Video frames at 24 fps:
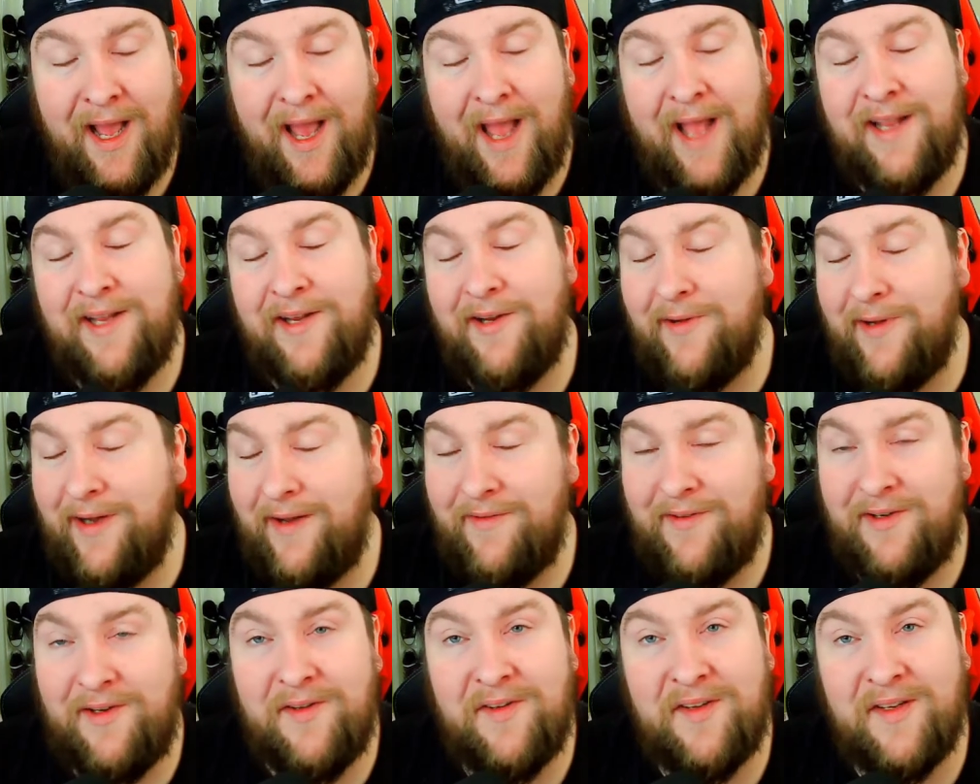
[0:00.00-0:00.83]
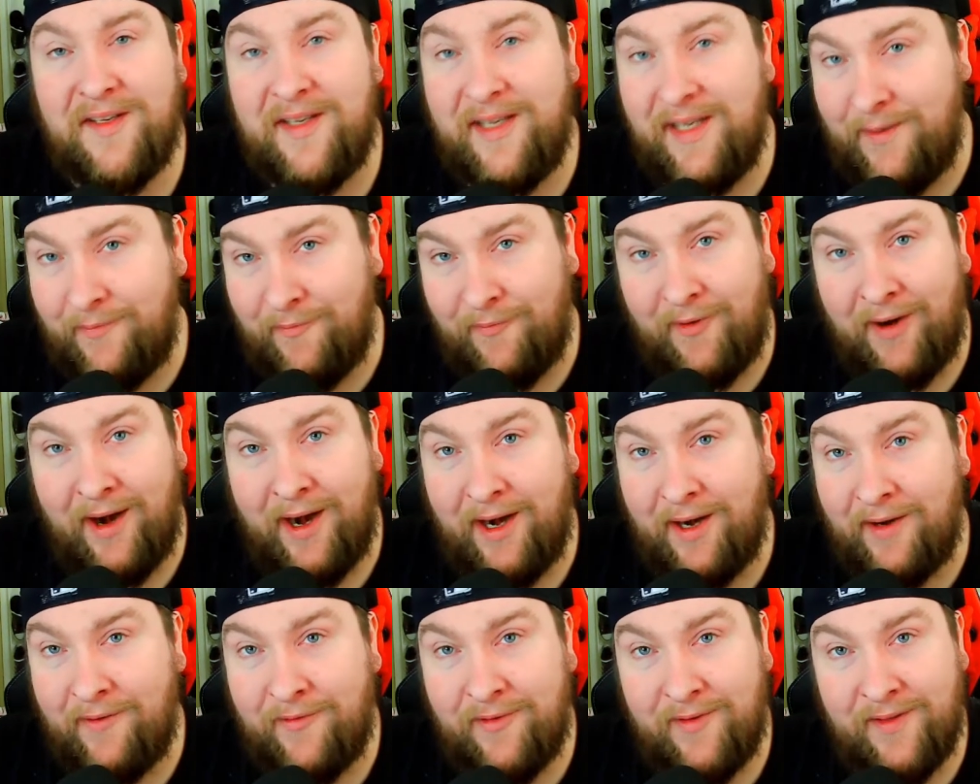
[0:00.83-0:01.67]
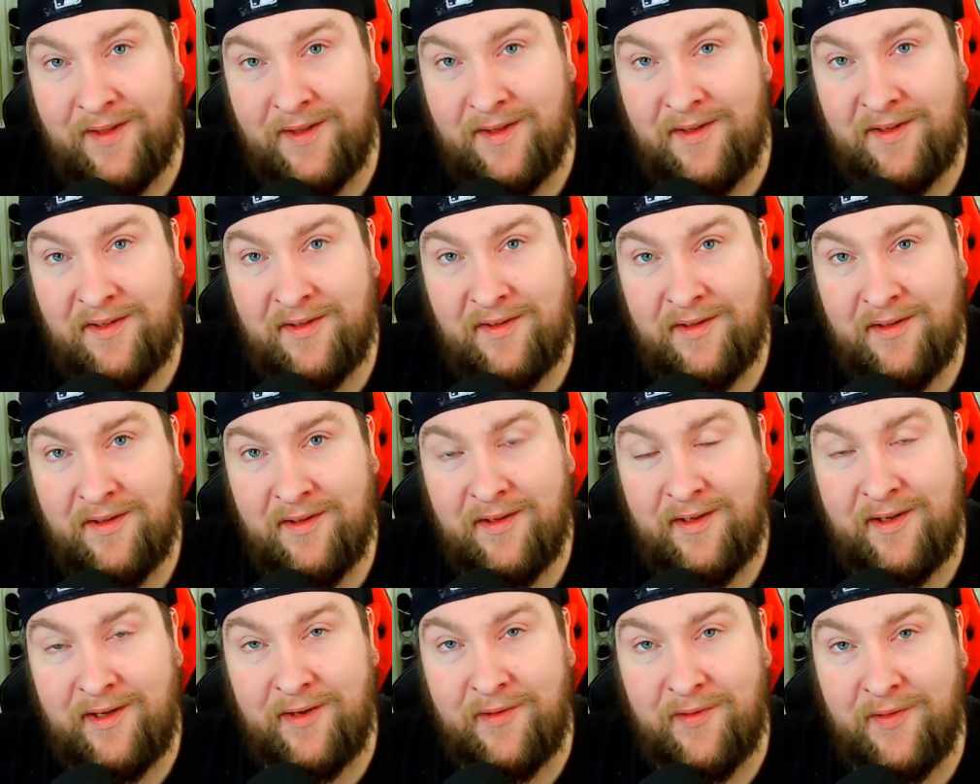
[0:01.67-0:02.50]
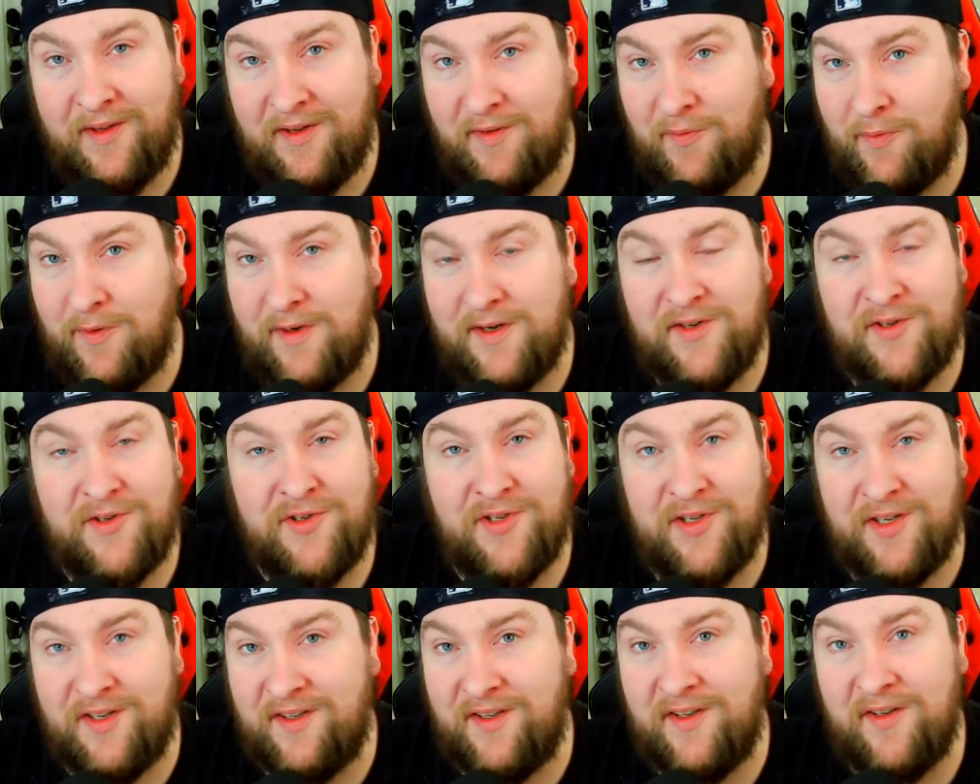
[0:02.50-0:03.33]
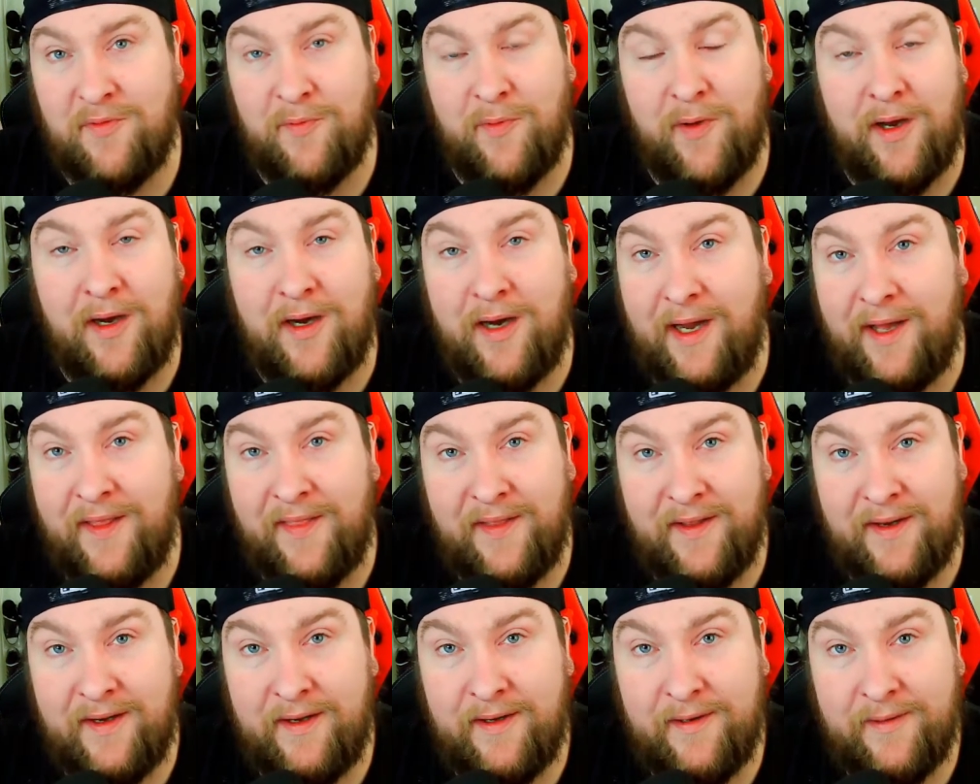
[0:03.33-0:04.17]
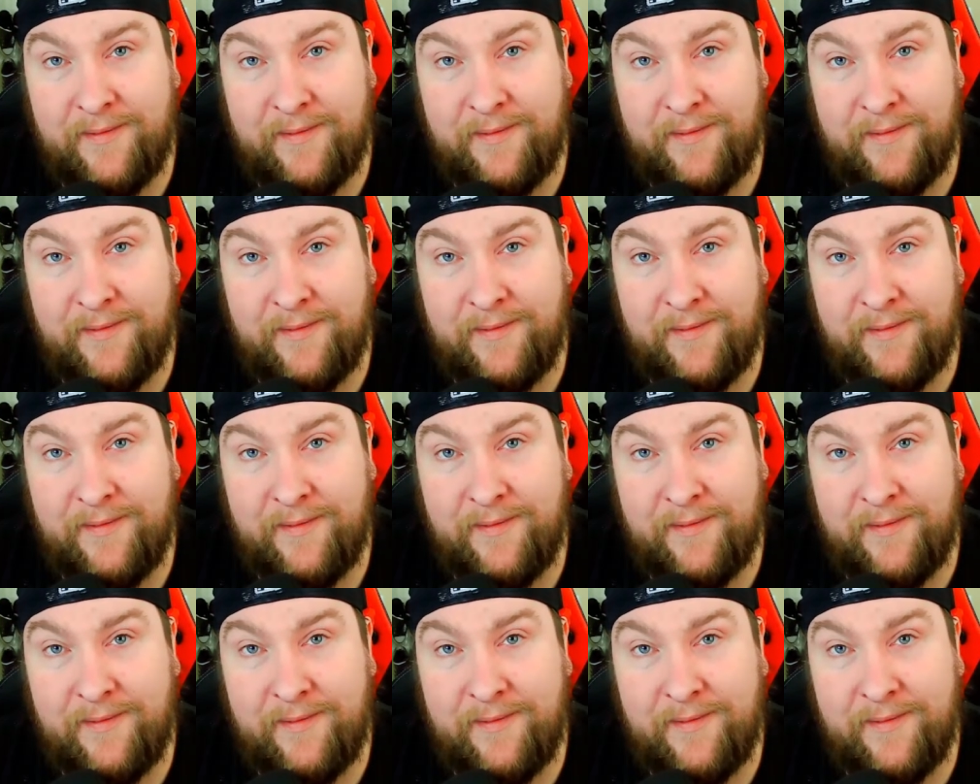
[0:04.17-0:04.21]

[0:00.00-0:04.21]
And you don't have to use a deep fryer for this. This works just as well, I think.